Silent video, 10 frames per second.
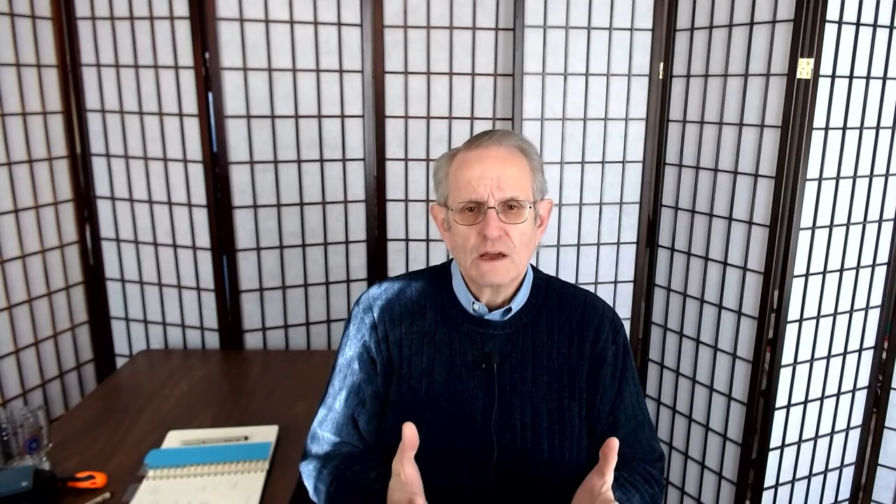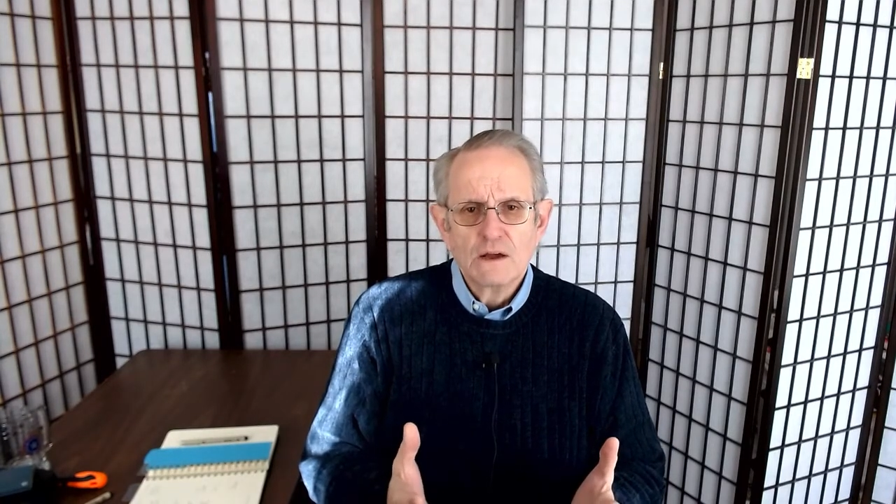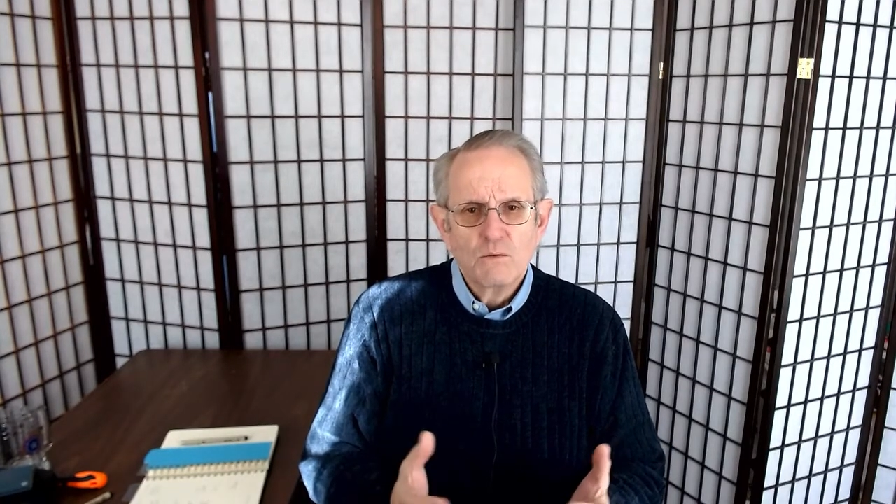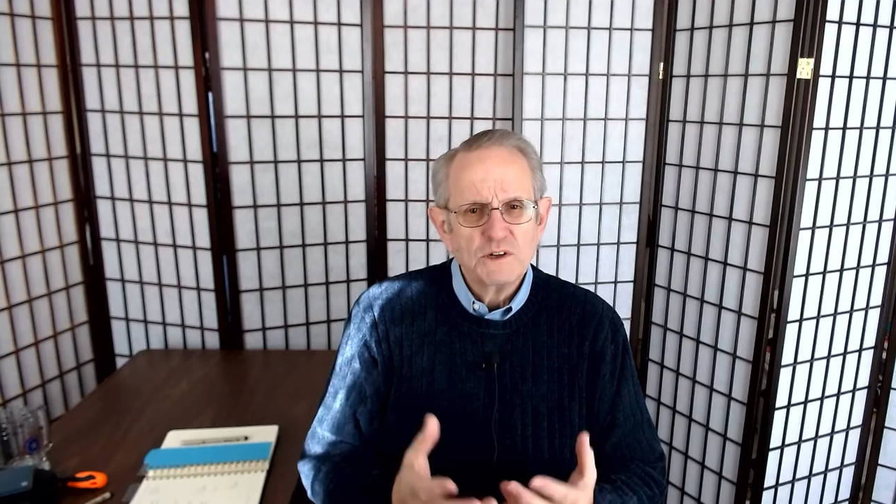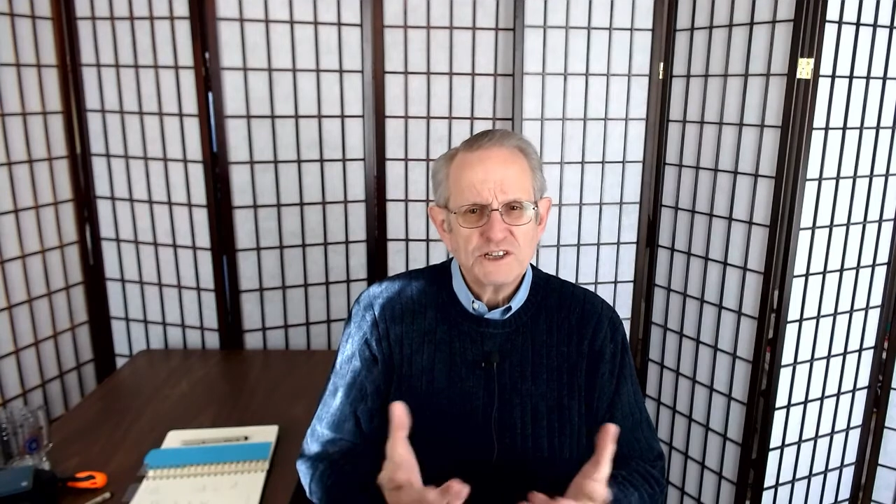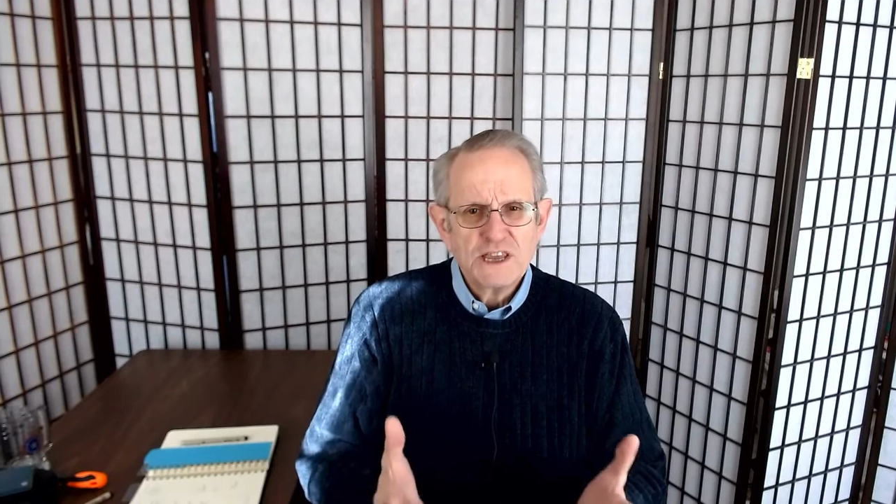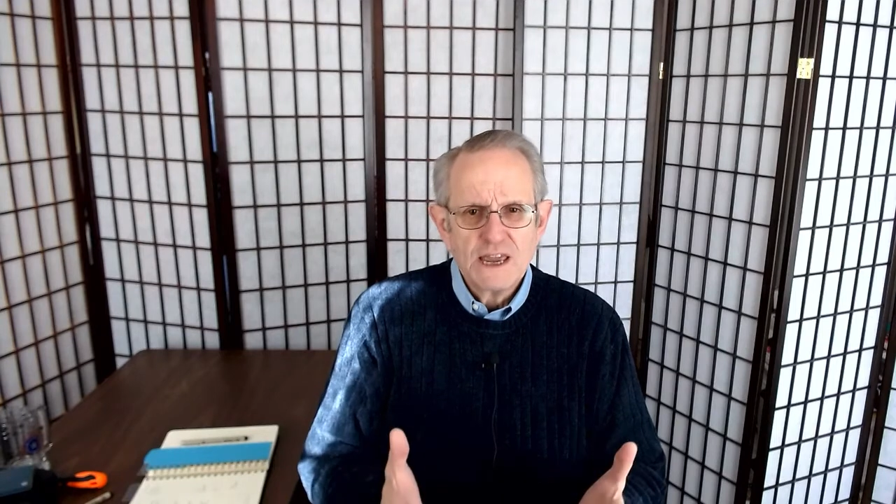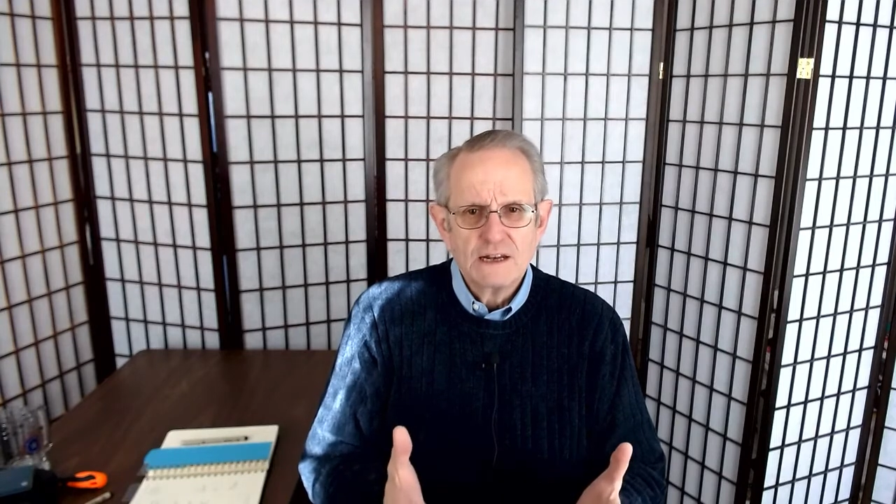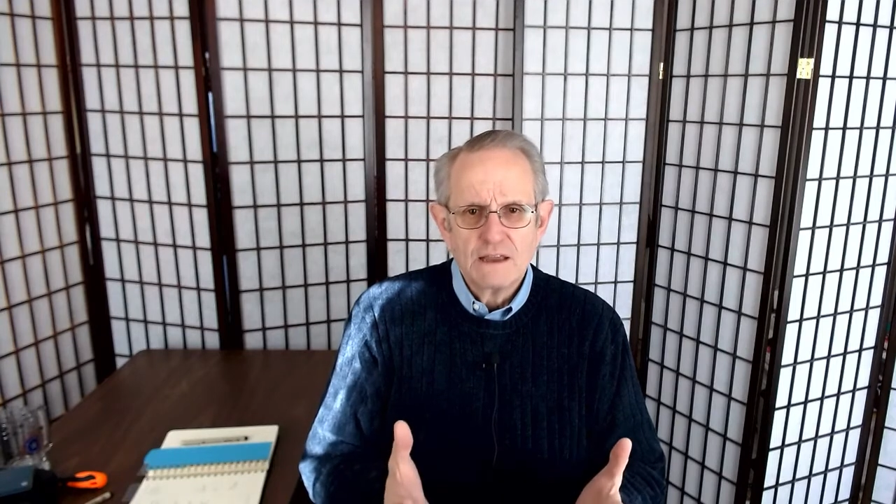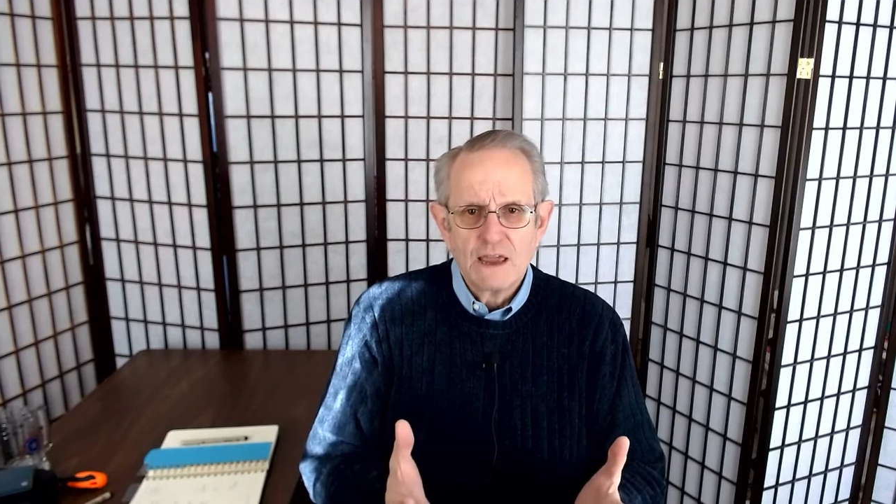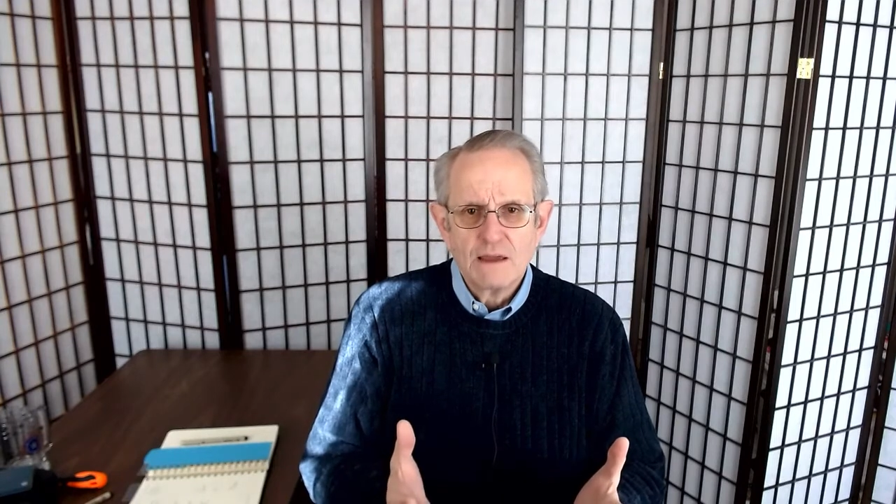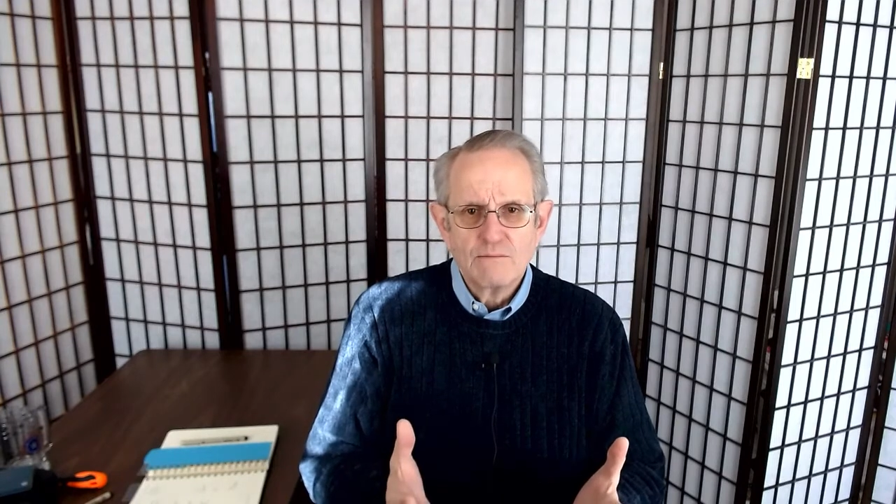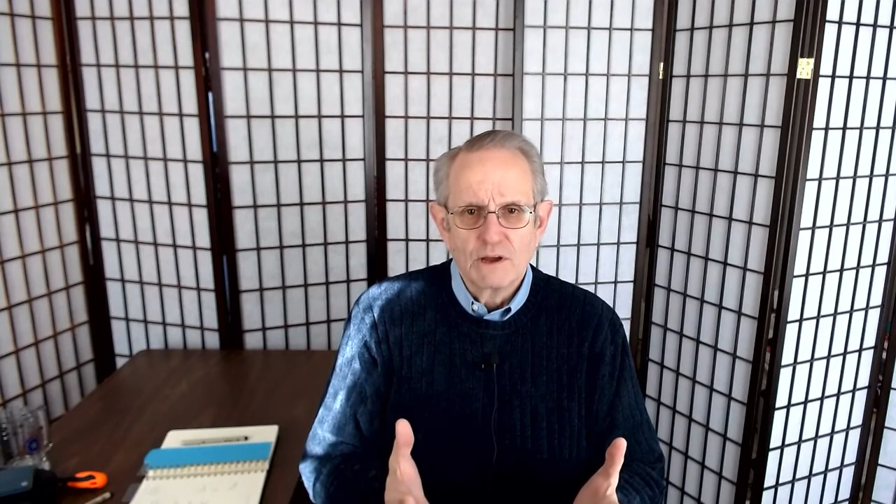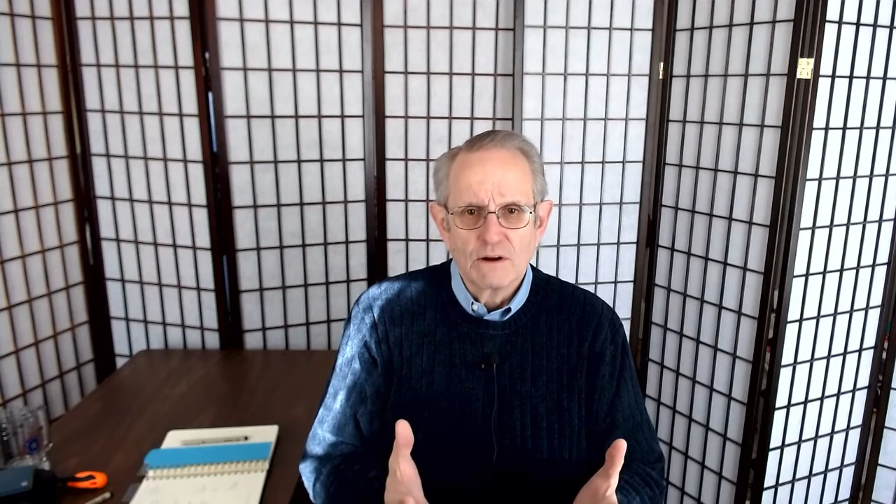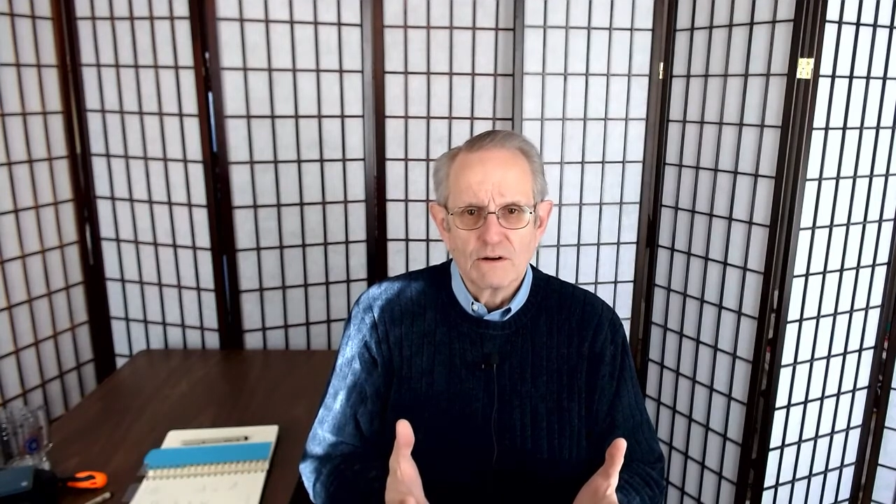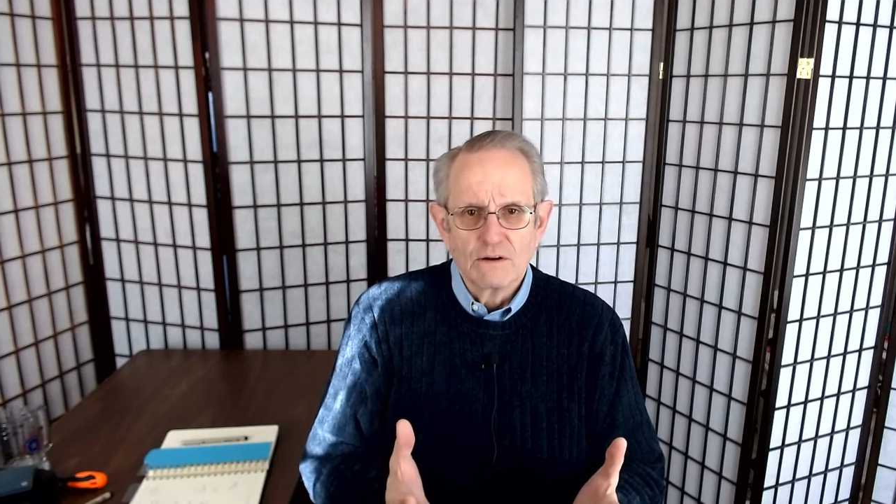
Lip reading: what's the end game here?